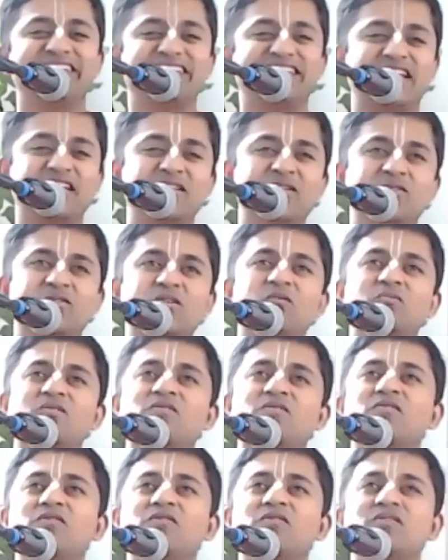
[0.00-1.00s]
thank you so
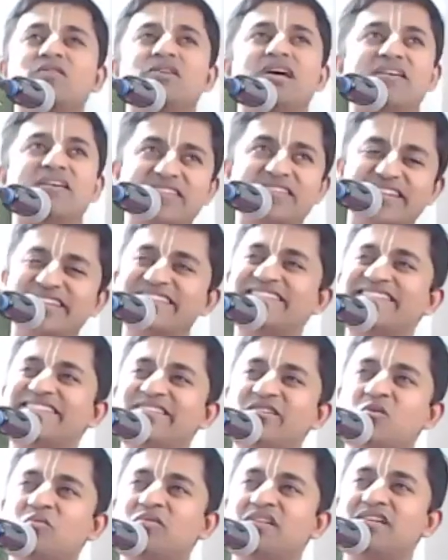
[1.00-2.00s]
much for having
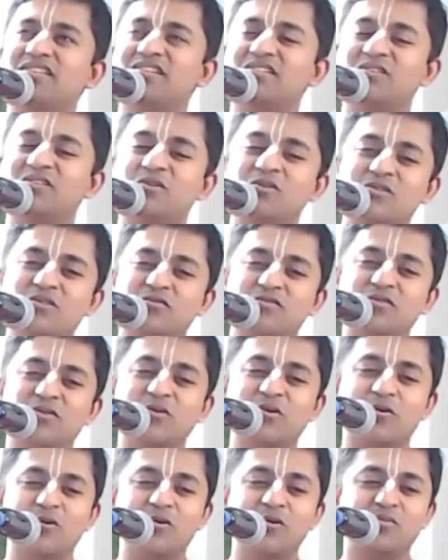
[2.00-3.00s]
us, opening the doors of
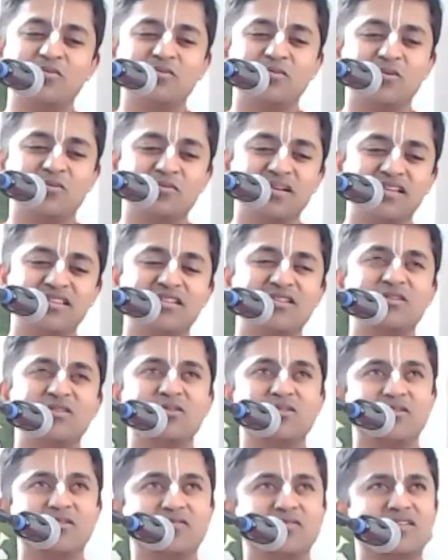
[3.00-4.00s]
your home, opening the
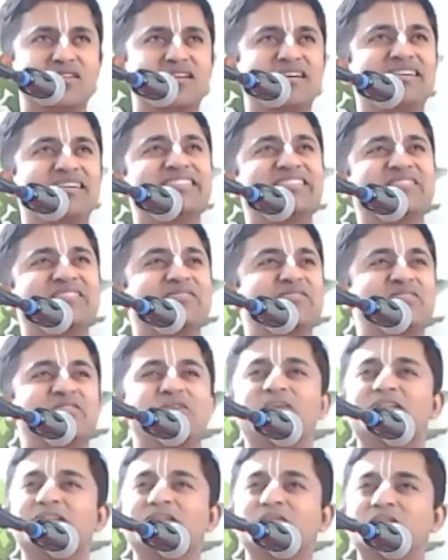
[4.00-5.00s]
doors of your heart
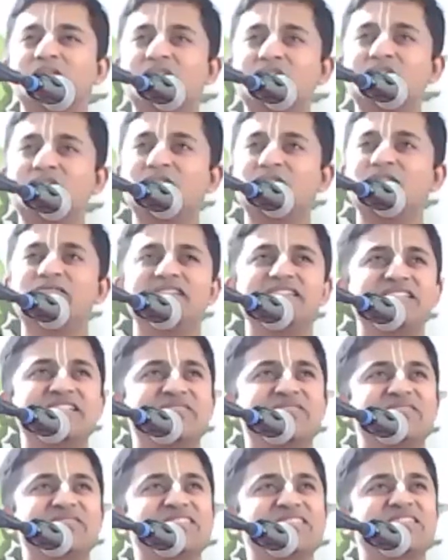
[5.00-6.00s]
for all the wonderful
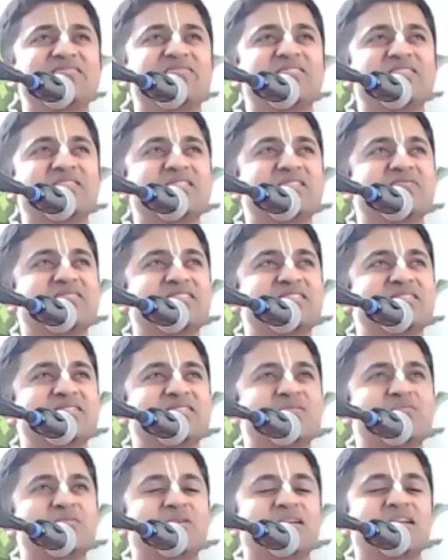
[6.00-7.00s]
Vaishnavas and Vaishnavis
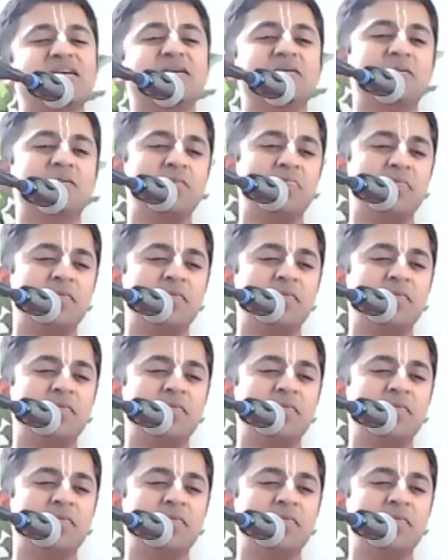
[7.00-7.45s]
this morning.